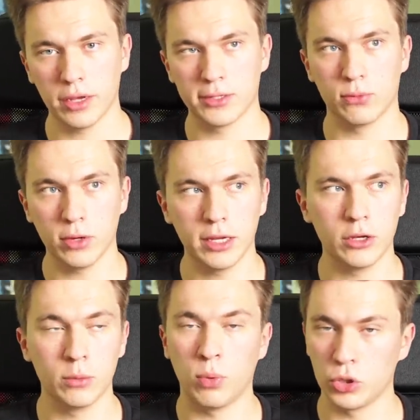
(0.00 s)
is a really
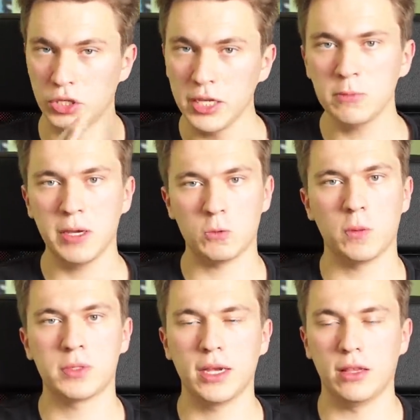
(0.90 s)
good Portuguese-based
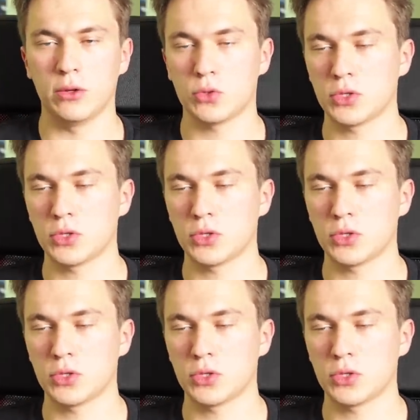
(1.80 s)
website that also